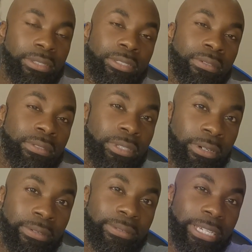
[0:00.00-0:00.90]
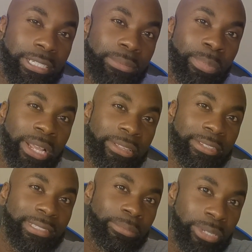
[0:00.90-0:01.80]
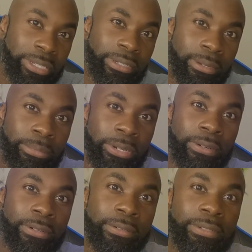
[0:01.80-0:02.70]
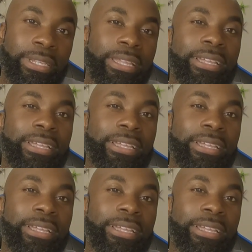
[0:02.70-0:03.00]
So don't expect it to be a miracle.